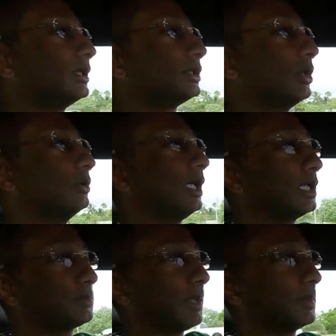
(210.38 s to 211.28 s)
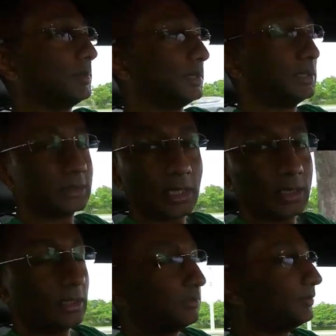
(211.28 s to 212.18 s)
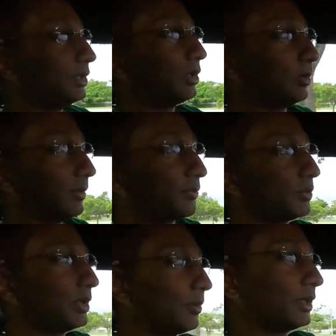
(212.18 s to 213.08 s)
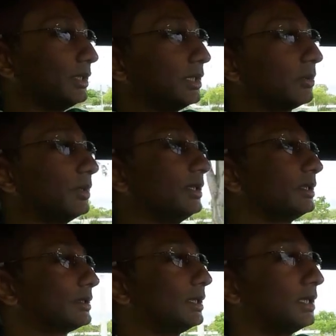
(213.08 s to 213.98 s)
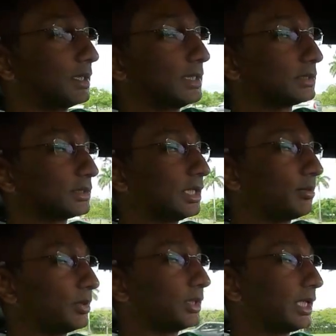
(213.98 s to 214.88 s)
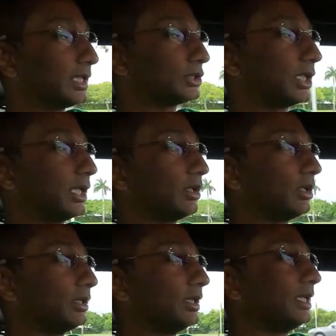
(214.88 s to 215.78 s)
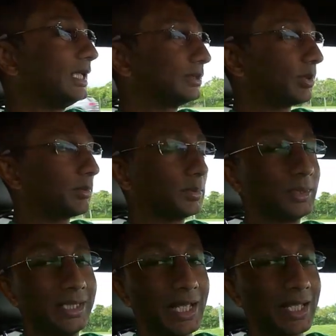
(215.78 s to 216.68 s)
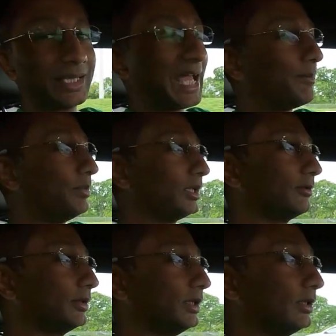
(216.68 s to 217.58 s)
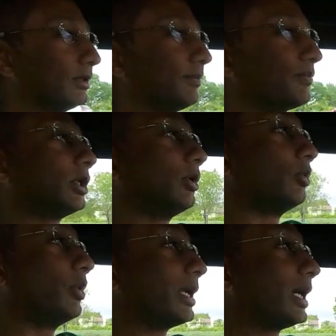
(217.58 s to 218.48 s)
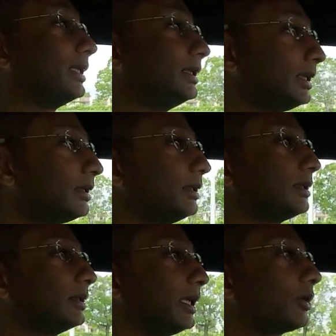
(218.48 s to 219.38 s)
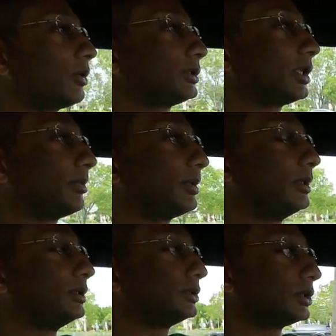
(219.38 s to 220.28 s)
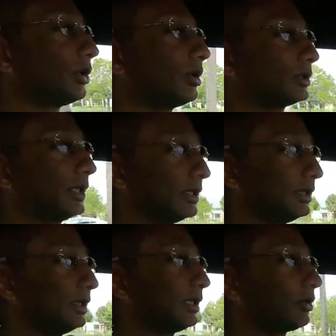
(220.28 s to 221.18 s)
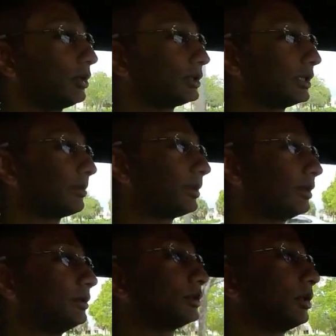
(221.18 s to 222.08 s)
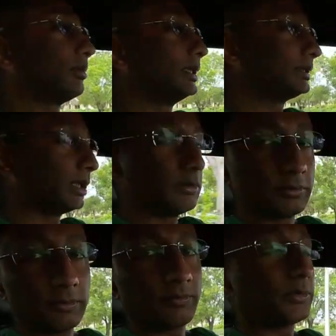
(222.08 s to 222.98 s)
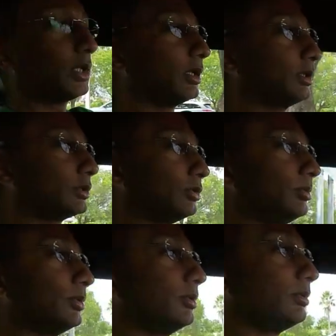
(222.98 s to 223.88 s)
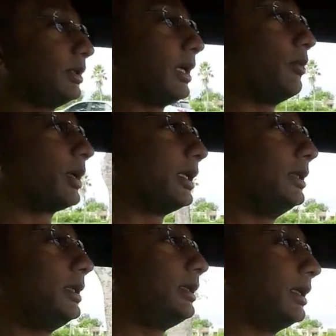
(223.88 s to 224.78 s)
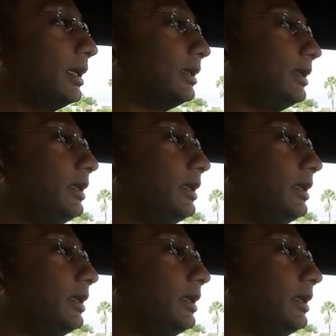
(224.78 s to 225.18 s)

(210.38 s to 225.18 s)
So Dodge probably decided, you know what, we don't want to deal with this. Let's just not put a catch can on. It's probably not that big of a deal. So when I did the air oil separator install, so I did the air oil separator install myself on the Subaru, and when I did that,